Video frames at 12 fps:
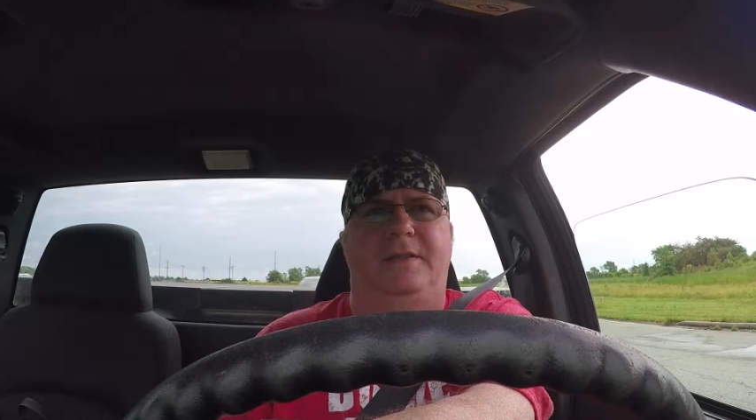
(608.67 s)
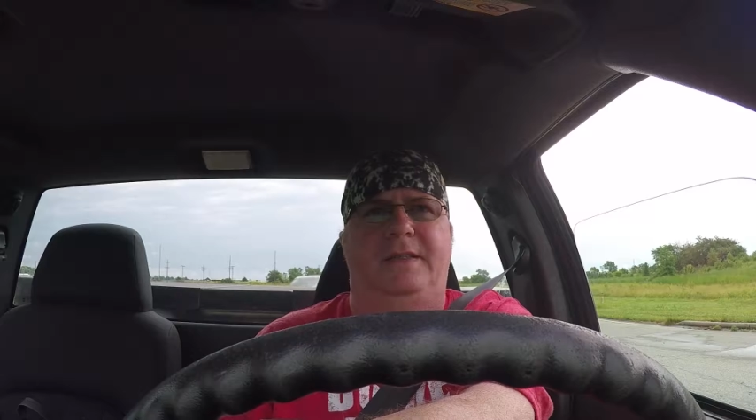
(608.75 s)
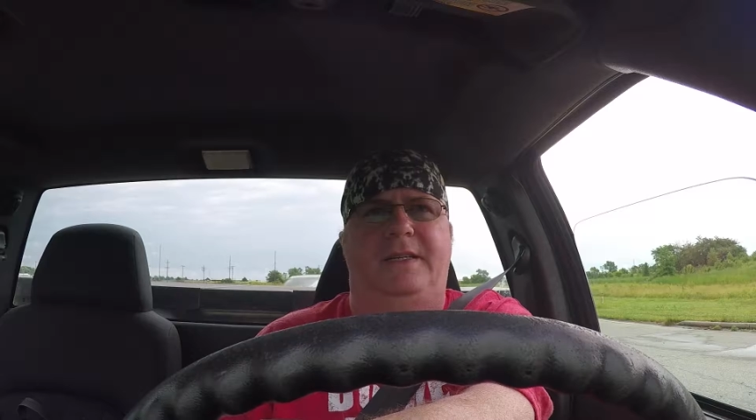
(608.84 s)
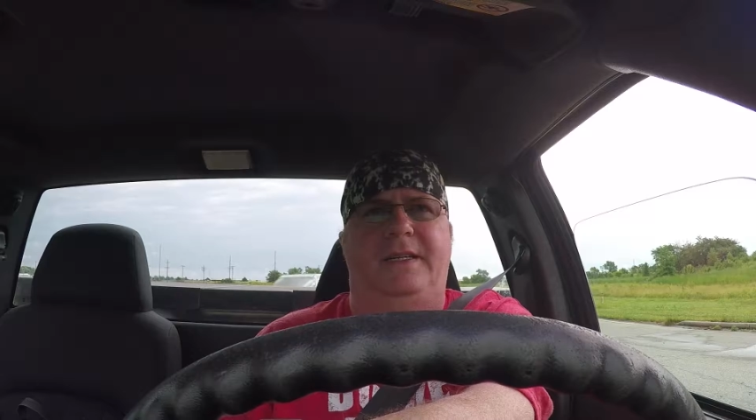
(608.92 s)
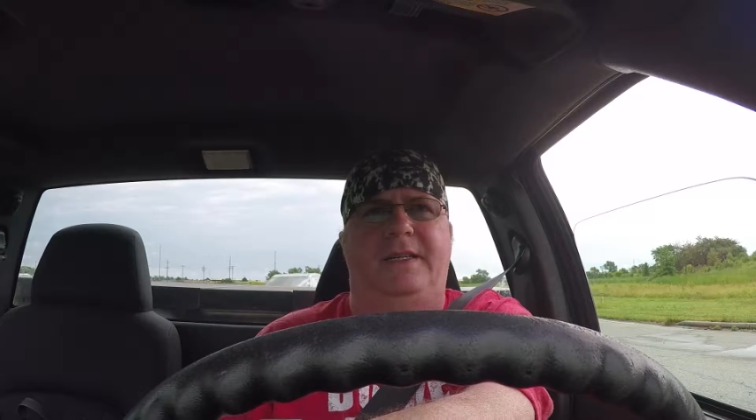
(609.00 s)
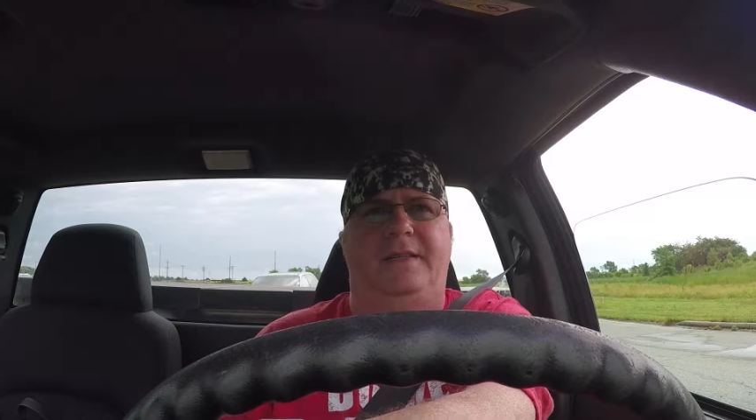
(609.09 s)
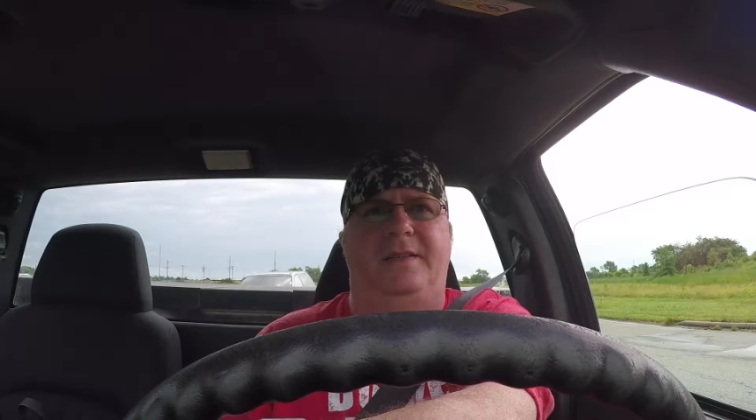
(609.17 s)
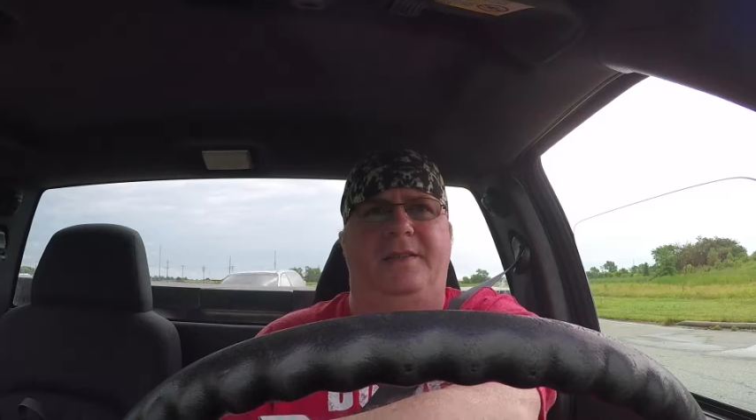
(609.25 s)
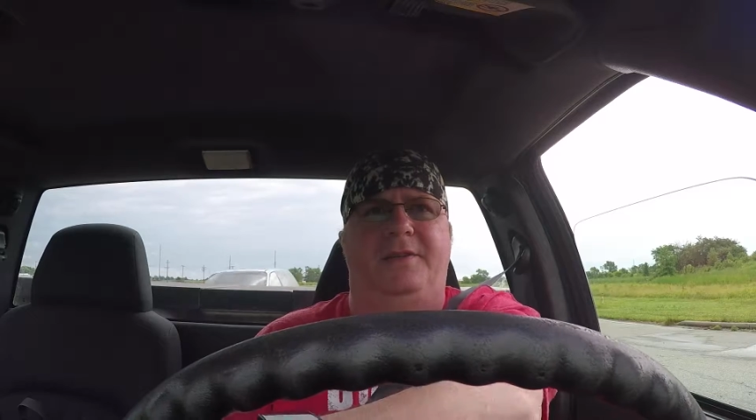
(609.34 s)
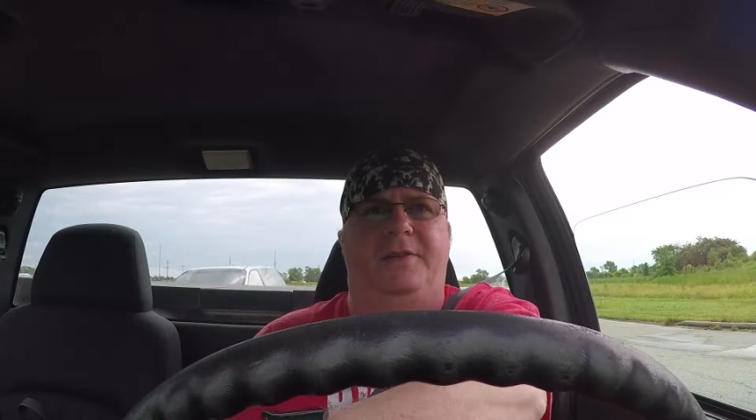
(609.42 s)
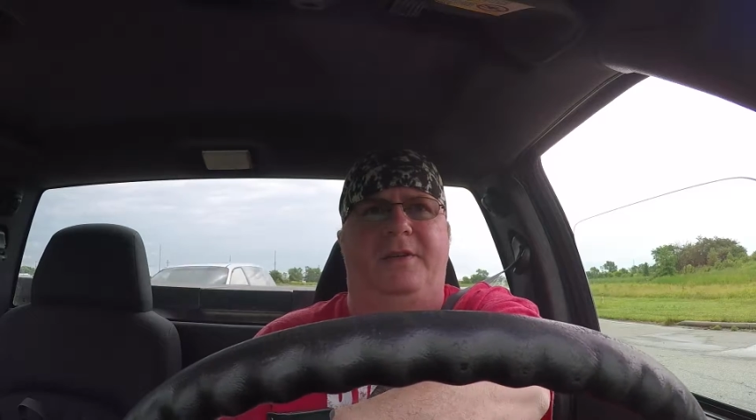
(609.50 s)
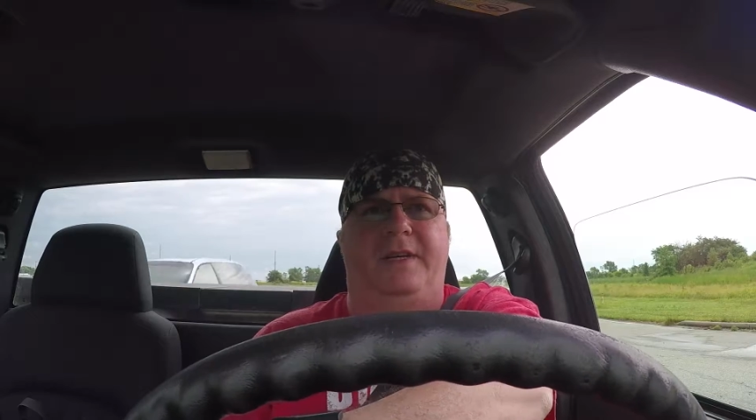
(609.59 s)
I
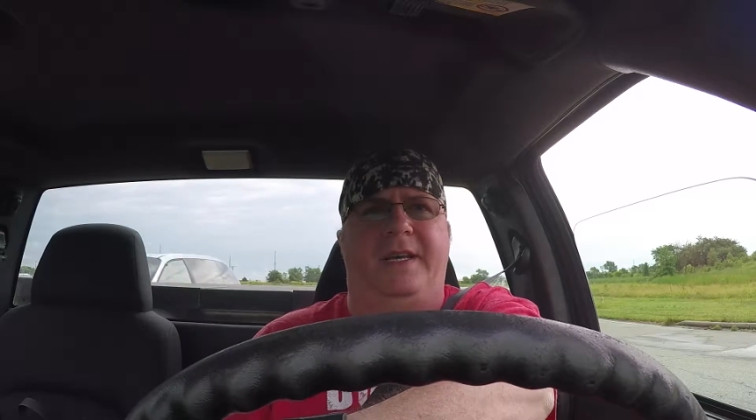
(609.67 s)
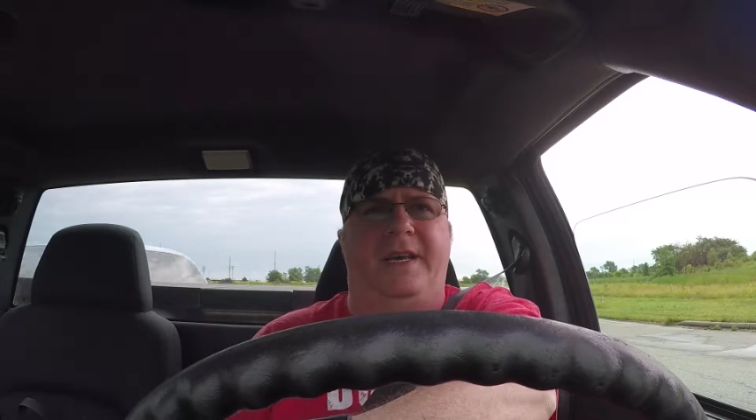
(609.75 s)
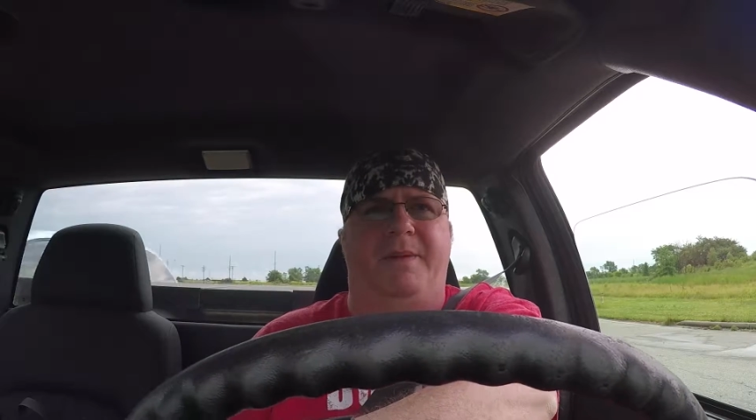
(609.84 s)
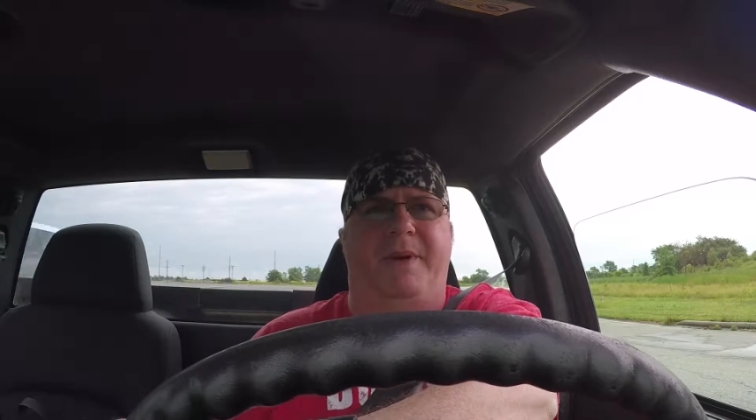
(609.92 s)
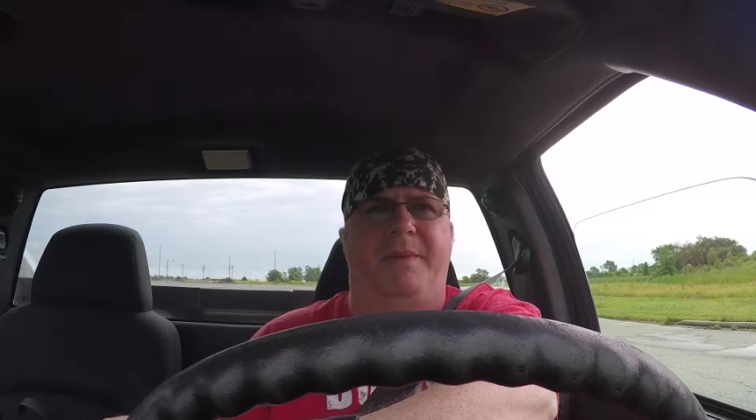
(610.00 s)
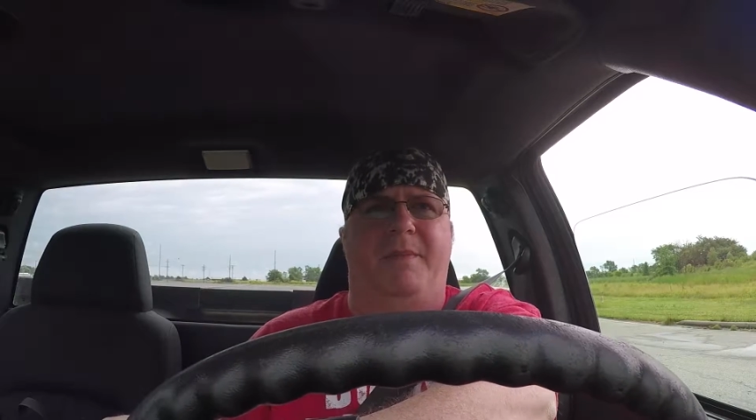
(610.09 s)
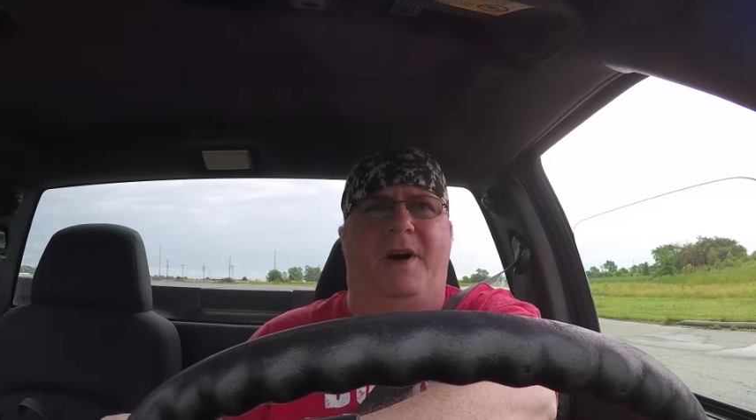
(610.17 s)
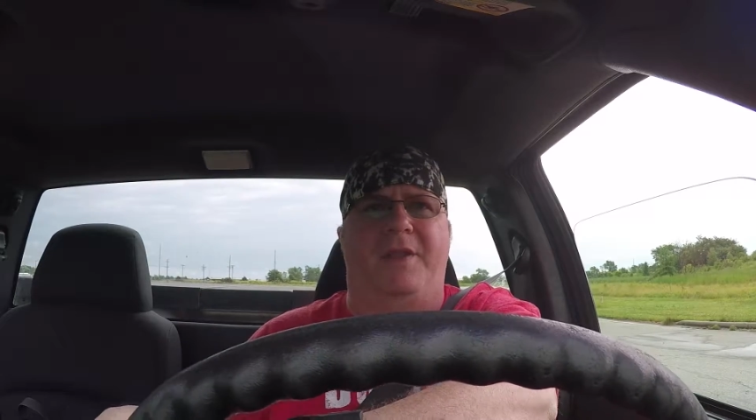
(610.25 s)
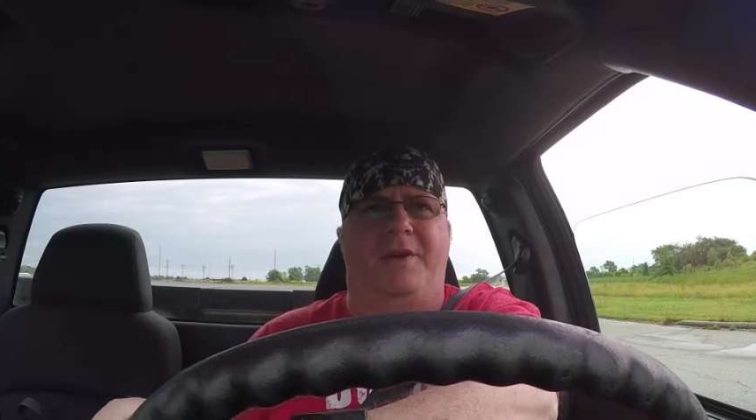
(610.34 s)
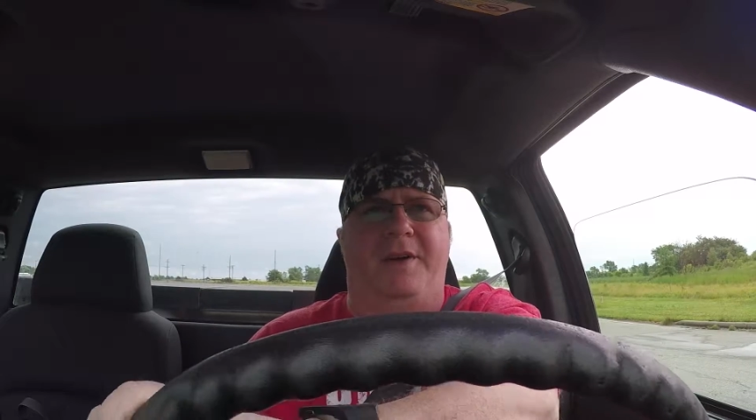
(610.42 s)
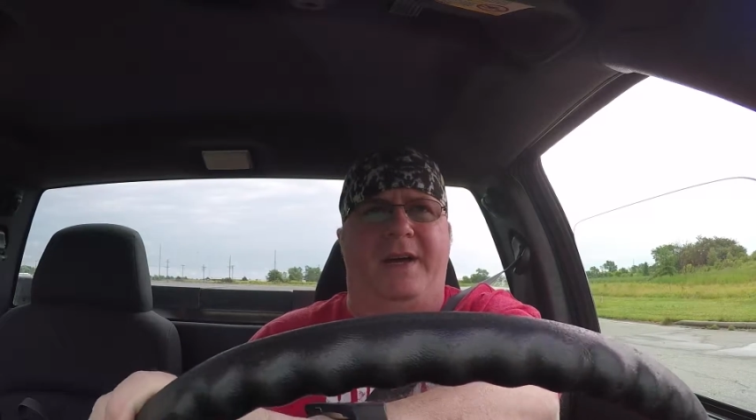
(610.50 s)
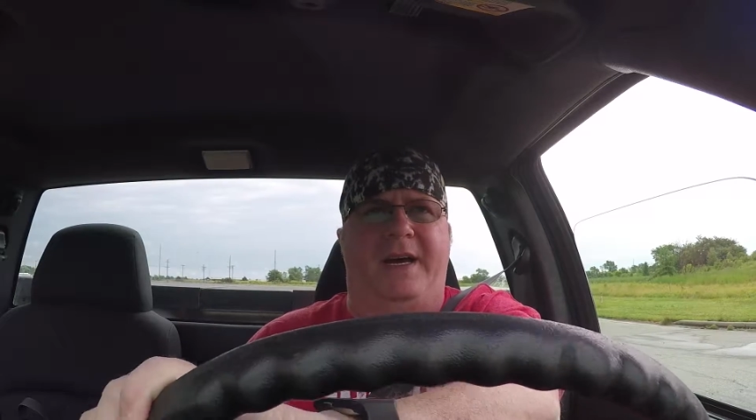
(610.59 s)
can't be
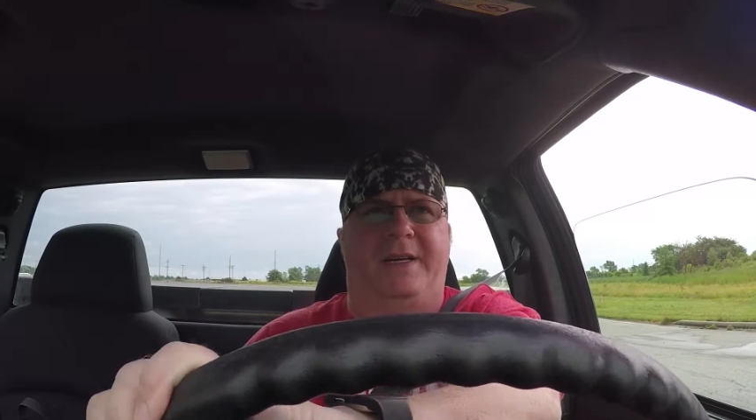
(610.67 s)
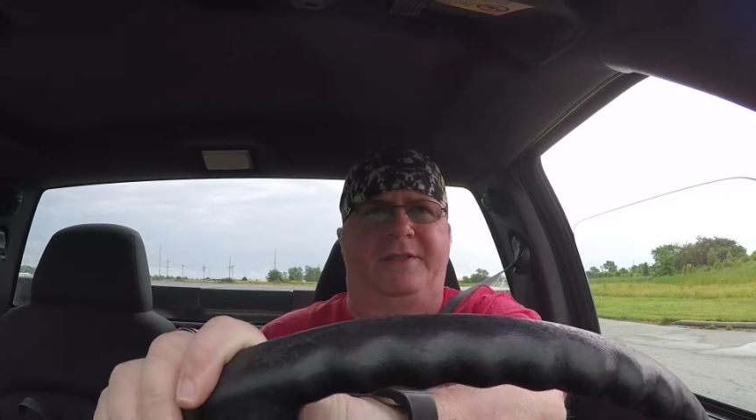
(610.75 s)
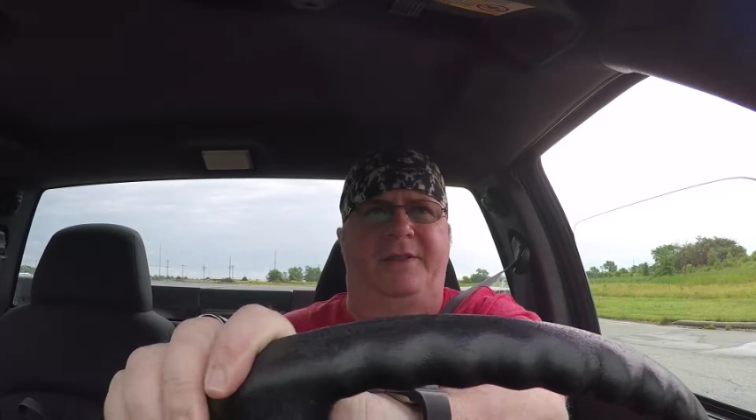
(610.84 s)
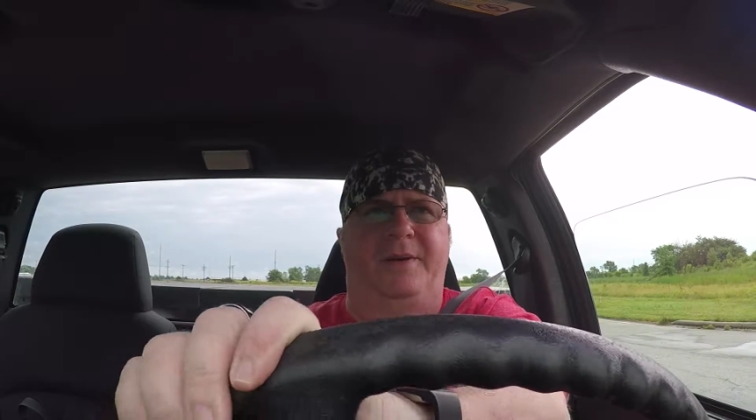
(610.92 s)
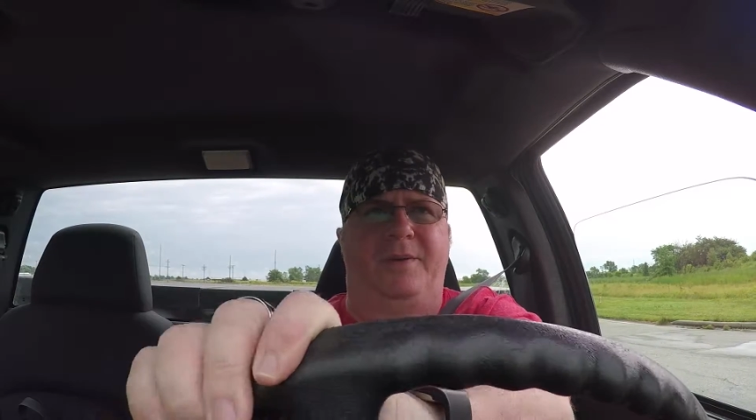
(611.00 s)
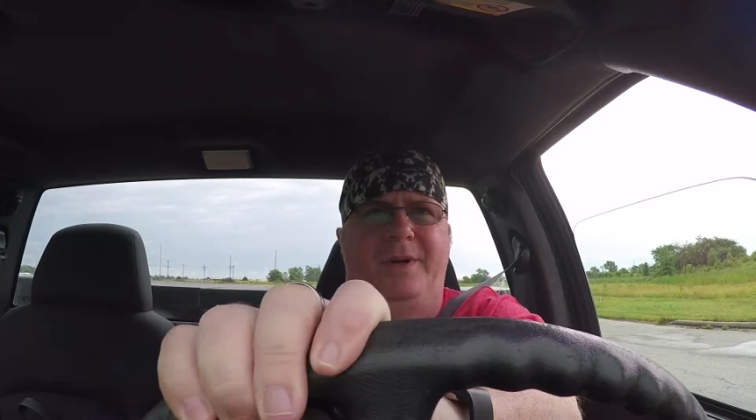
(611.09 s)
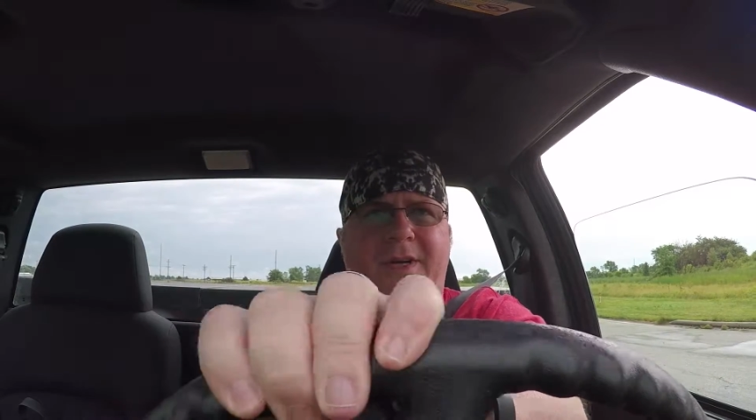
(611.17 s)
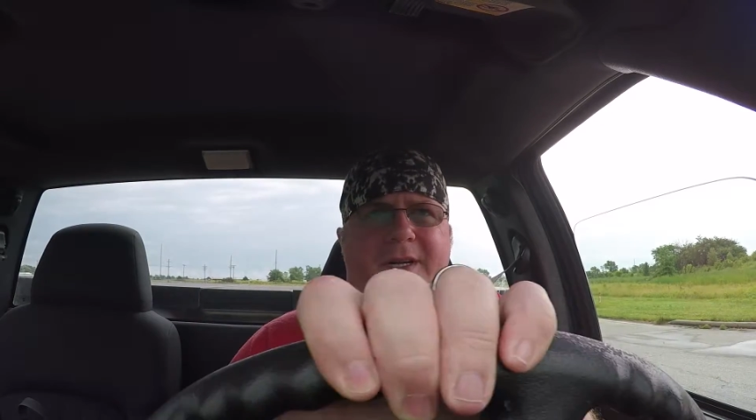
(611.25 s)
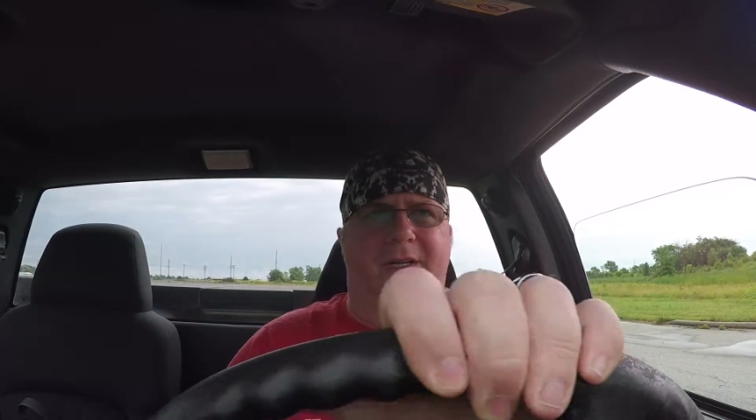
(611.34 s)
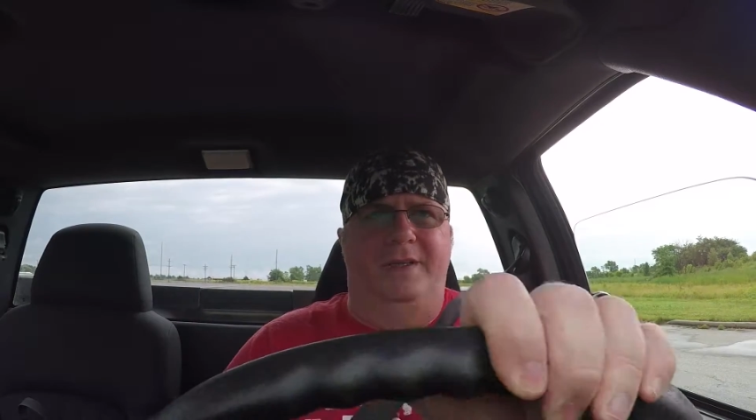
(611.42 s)
bothered to actually read